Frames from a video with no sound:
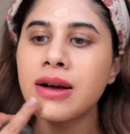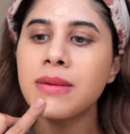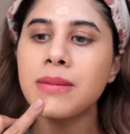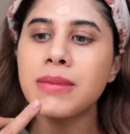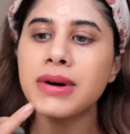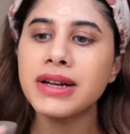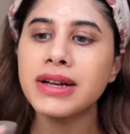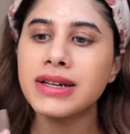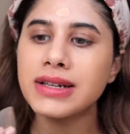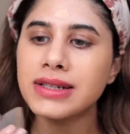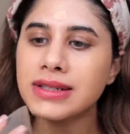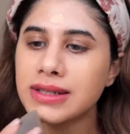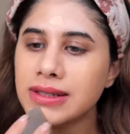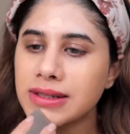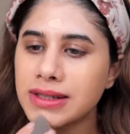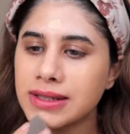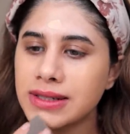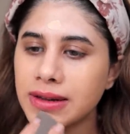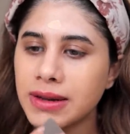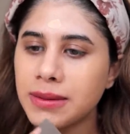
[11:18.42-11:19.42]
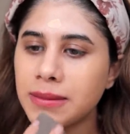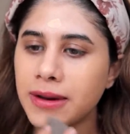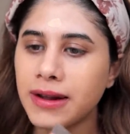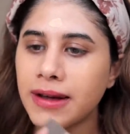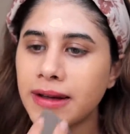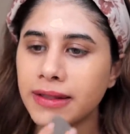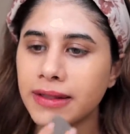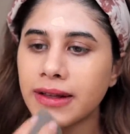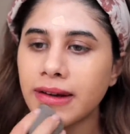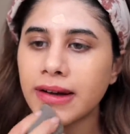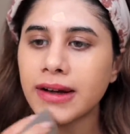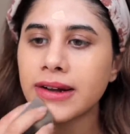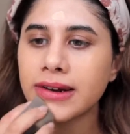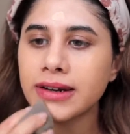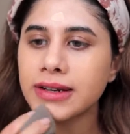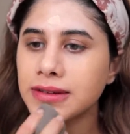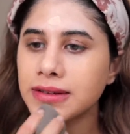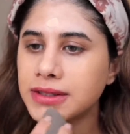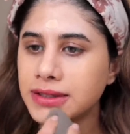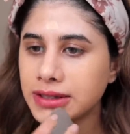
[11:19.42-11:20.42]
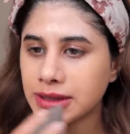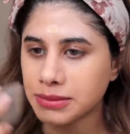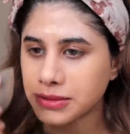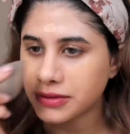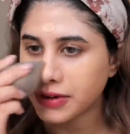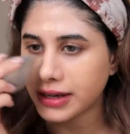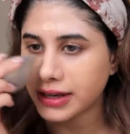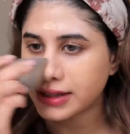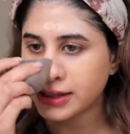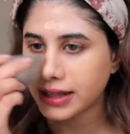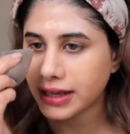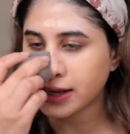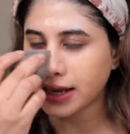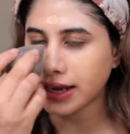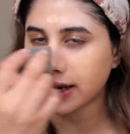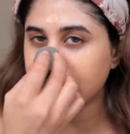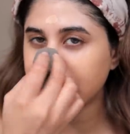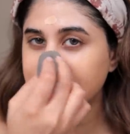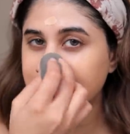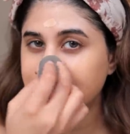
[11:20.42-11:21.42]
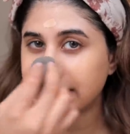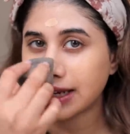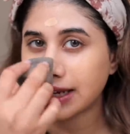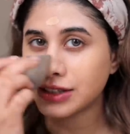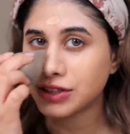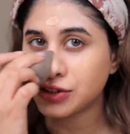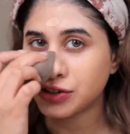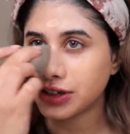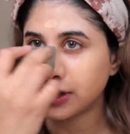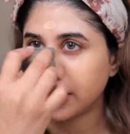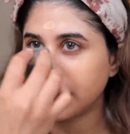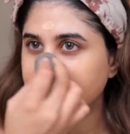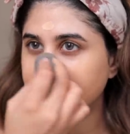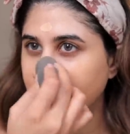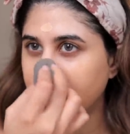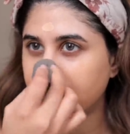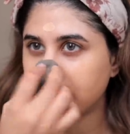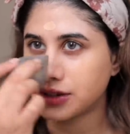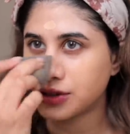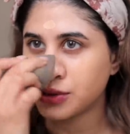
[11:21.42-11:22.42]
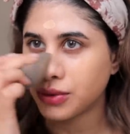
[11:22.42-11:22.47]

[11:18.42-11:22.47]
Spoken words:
But it doesn't seem like that. It seems very thick and it sets really fast.